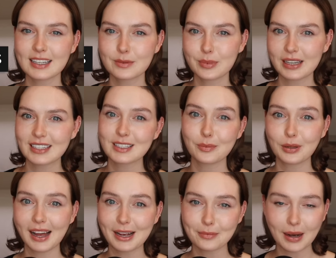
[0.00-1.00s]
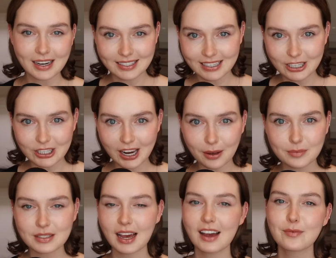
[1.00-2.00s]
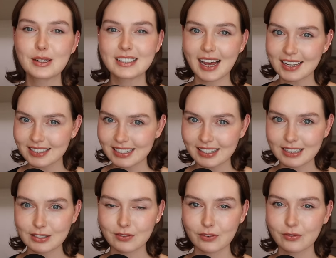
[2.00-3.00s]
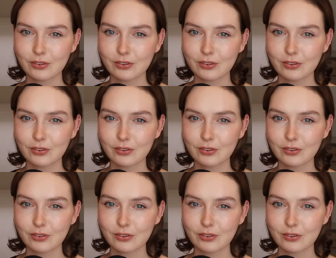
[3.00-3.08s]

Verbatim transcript: has been supplying my CGMs. I've been testing these for